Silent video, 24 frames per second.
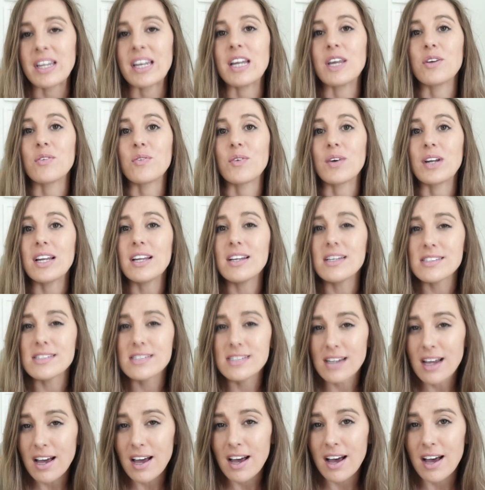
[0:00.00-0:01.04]
and when it
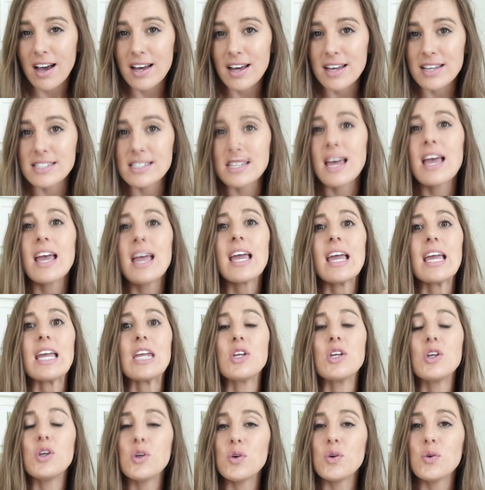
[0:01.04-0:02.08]
does,
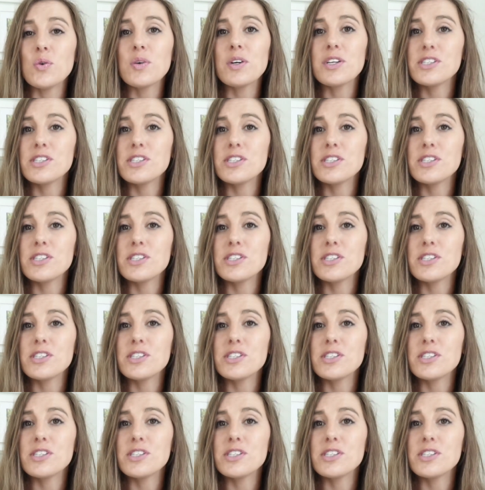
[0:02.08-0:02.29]
you can